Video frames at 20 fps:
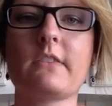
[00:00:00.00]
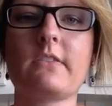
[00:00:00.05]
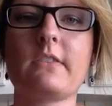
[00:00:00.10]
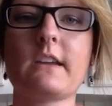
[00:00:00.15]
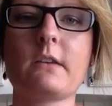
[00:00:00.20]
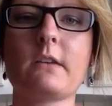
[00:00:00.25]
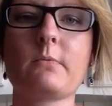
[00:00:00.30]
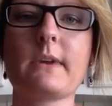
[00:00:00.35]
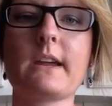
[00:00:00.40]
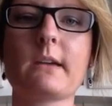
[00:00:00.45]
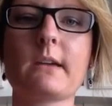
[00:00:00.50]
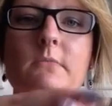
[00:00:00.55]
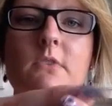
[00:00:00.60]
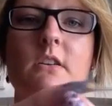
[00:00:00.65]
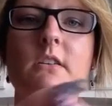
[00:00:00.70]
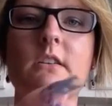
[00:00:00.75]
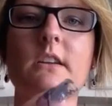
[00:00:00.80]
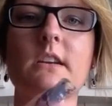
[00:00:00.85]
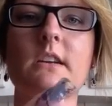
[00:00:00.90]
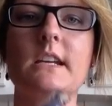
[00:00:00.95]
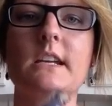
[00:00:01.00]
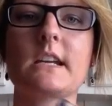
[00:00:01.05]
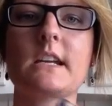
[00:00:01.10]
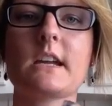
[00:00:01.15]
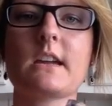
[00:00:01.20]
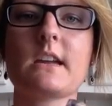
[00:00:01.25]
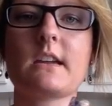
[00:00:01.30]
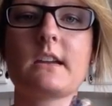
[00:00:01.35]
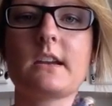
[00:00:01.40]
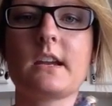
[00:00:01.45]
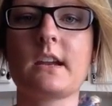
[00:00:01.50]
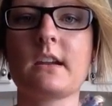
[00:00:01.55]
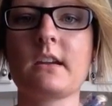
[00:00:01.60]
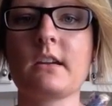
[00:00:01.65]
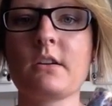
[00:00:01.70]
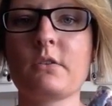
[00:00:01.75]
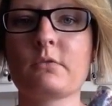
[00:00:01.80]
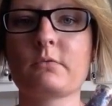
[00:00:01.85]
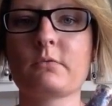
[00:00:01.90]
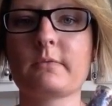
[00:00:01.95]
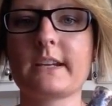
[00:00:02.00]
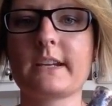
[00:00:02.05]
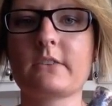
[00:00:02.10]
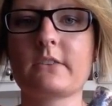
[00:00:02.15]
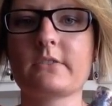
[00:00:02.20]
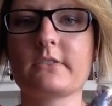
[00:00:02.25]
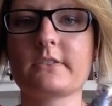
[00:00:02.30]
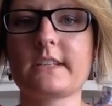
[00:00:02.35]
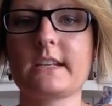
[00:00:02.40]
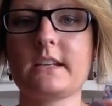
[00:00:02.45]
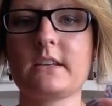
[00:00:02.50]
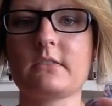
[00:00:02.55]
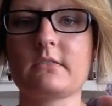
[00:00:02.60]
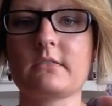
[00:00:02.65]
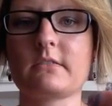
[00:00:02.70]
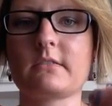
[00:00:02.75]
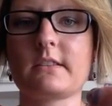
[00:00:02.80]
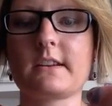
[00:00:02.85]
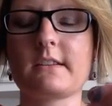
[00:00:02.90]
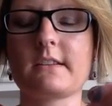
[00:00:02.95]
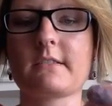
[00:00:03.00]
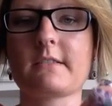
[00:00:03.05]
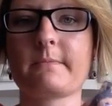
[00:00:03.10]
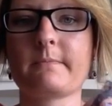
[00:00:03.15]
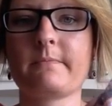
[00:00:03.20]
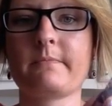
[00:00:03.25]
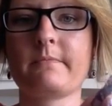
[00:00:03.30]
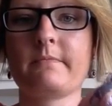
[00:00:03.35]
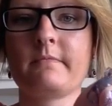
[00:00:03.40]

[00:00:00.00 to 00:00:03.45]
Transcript: And that way I'm not going to get any wrinkles here or here.